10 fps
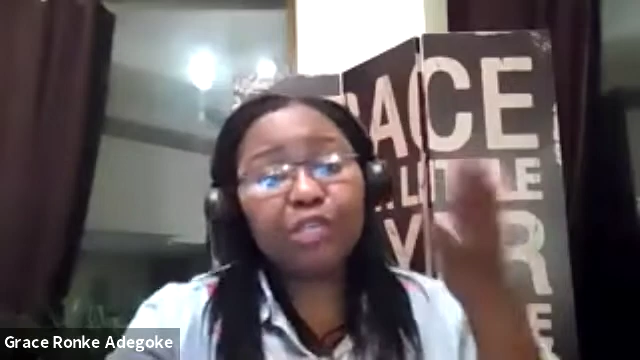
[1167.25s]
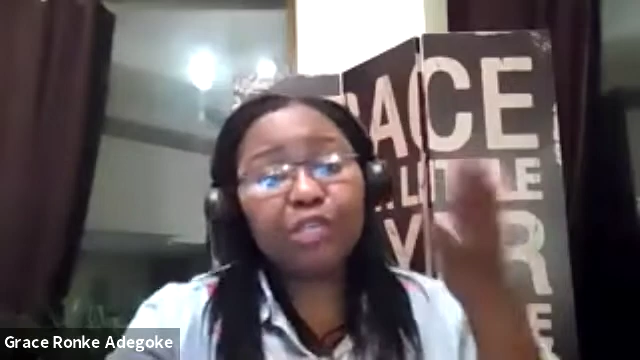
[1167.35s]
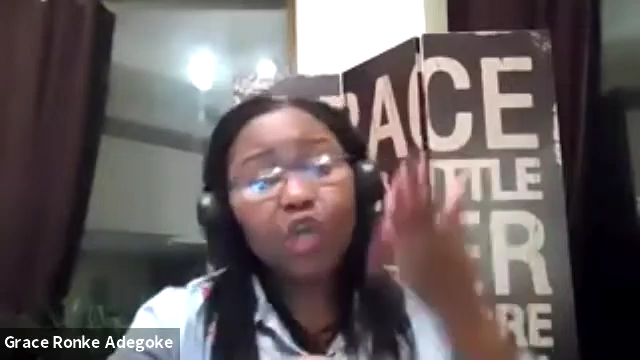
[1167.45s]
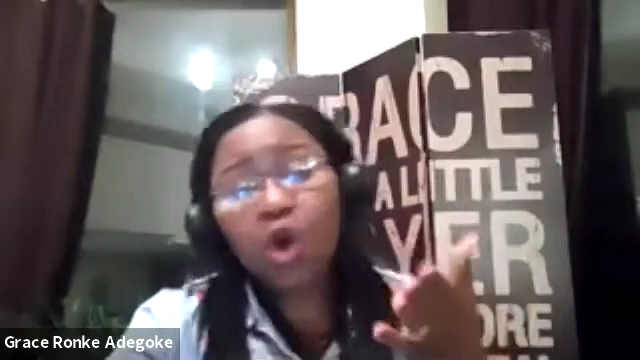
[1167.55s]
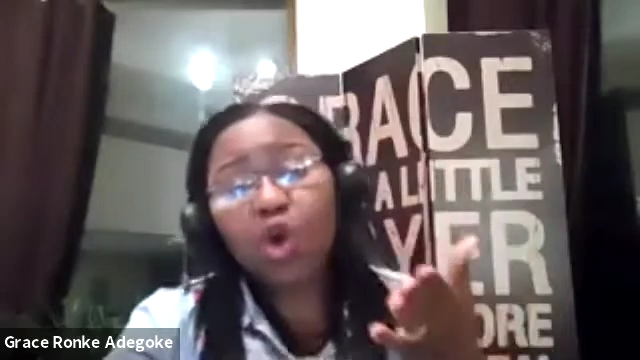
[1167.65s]

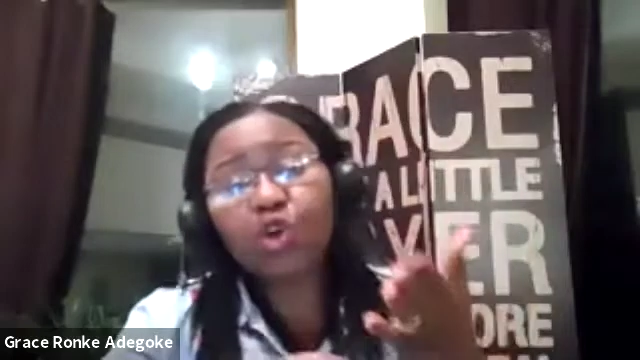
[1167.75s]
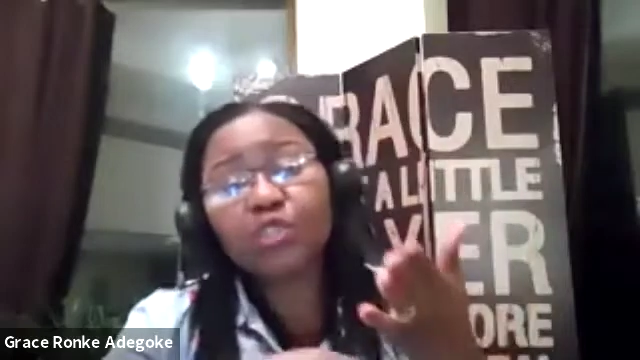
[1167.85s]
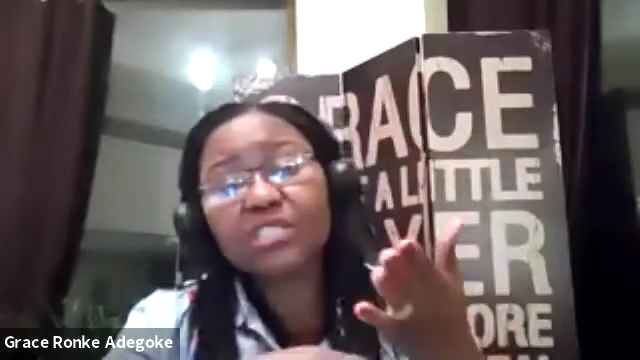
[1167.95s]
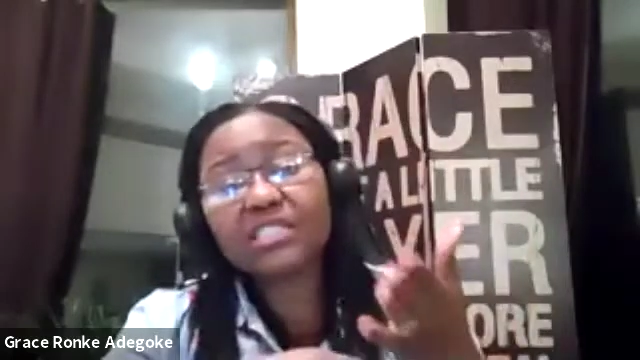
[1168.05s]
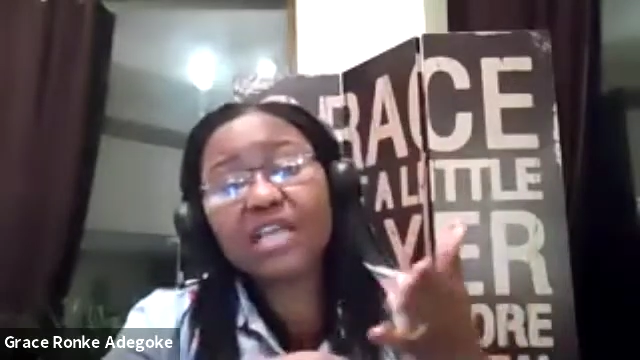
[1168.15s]

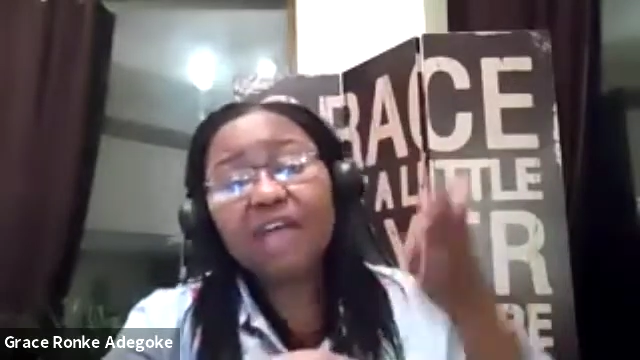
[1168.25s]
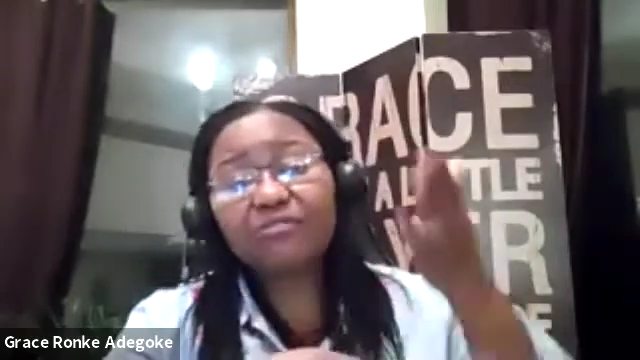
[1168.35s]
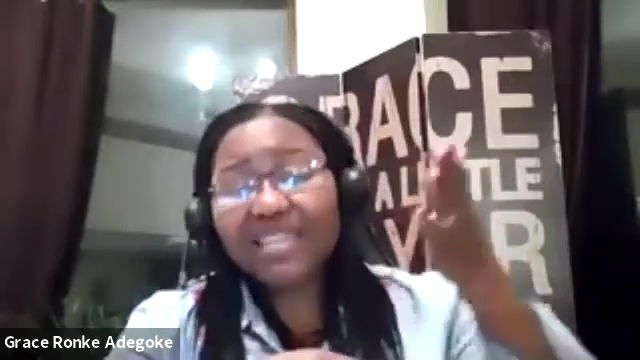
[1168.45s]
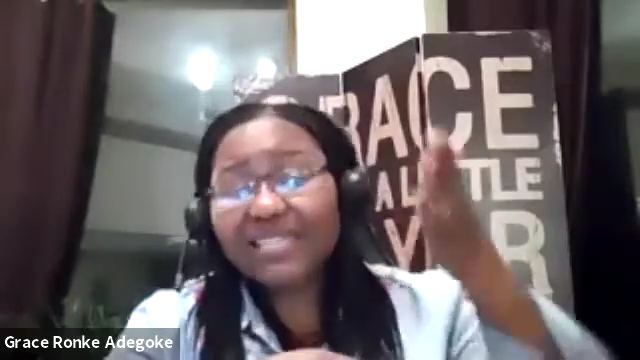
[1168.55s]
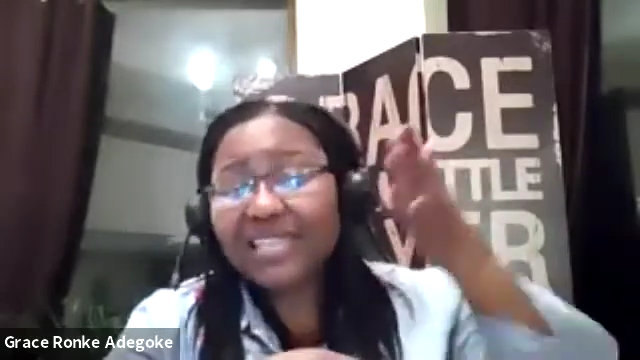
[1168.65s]
because
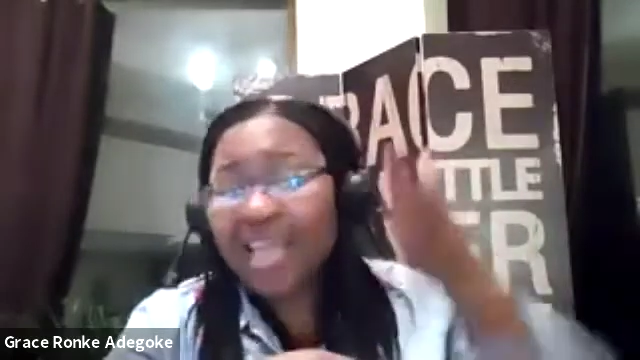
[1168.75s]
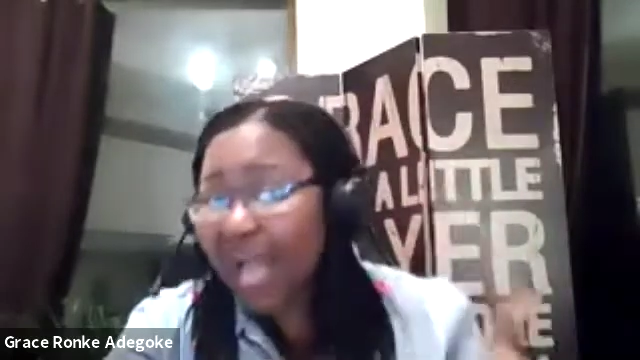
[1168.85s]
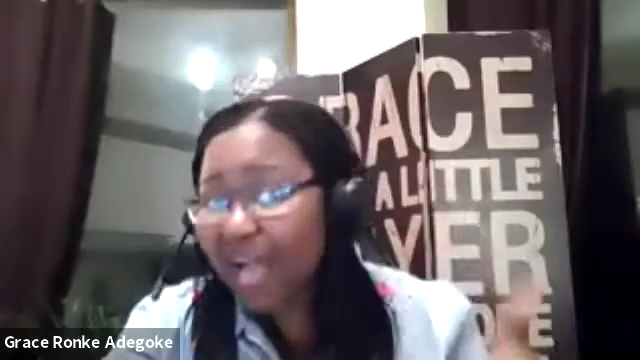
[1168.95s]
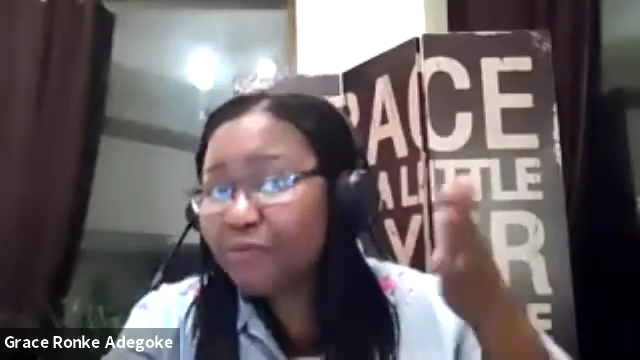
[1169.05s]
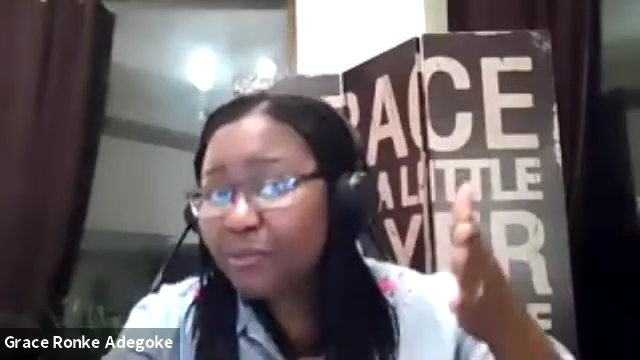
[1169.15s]
I've
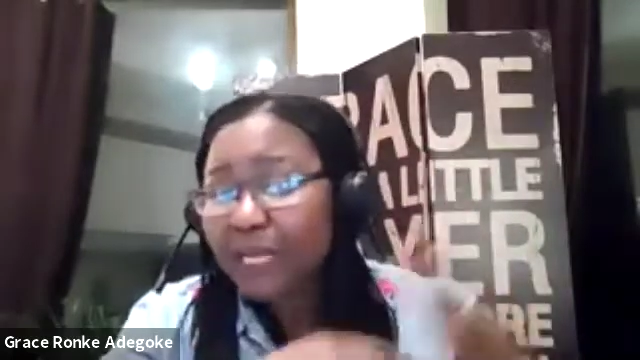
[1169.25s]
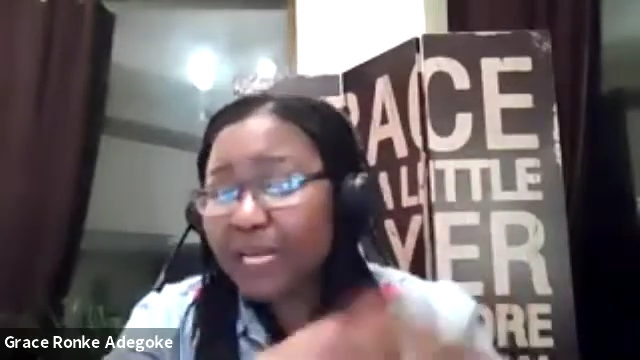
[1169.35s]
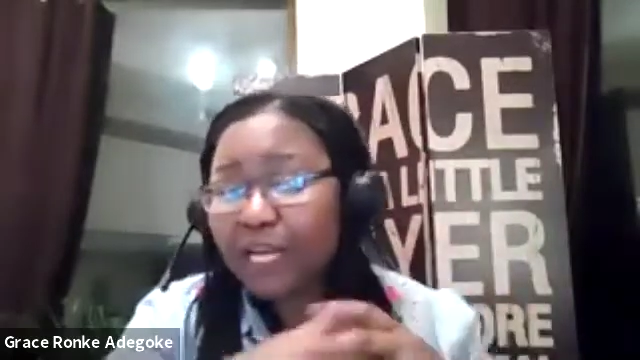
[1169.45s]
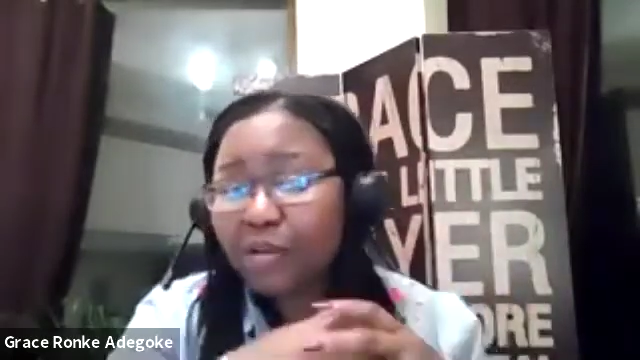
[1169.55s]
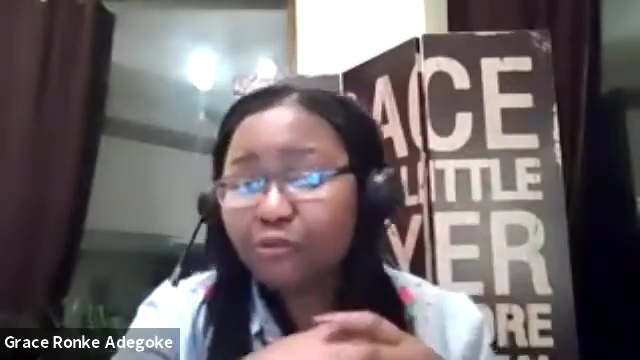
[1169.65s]
eaten half a
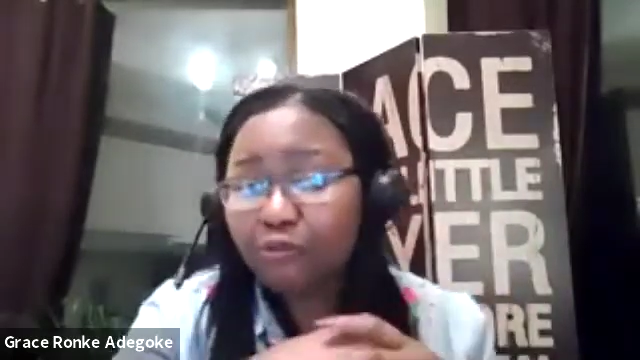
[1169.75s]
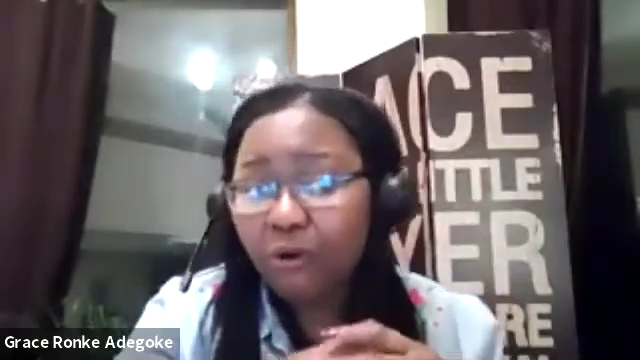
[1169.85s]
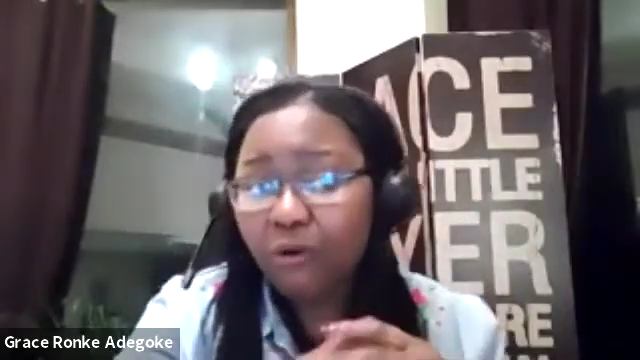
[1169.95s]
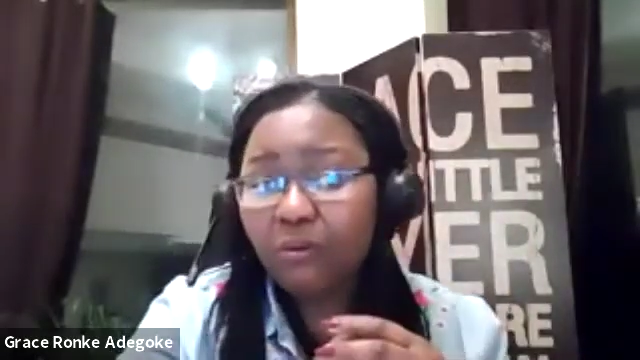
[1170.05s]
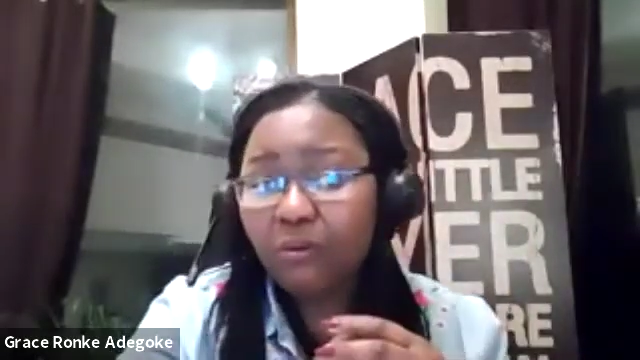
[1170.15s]
banana
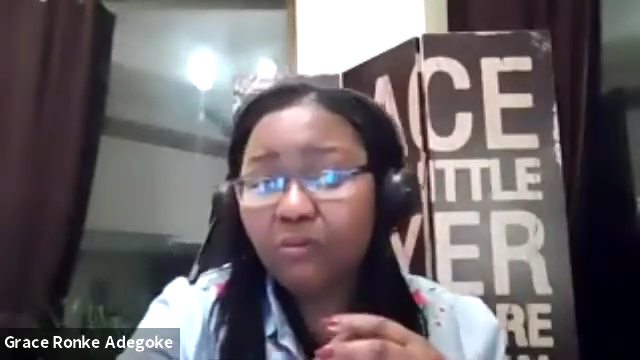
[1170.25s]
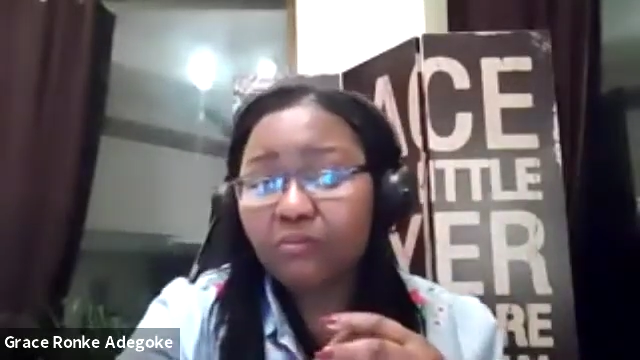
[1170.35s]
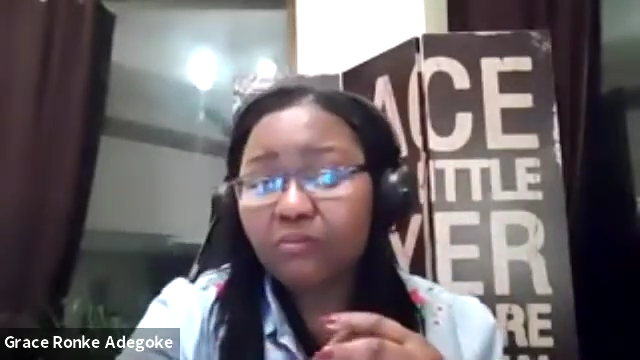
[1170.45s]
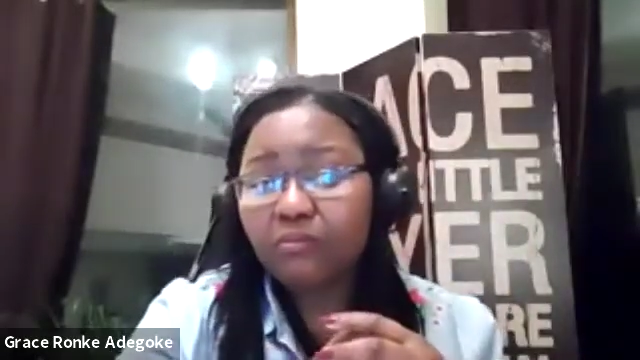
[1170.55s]
before.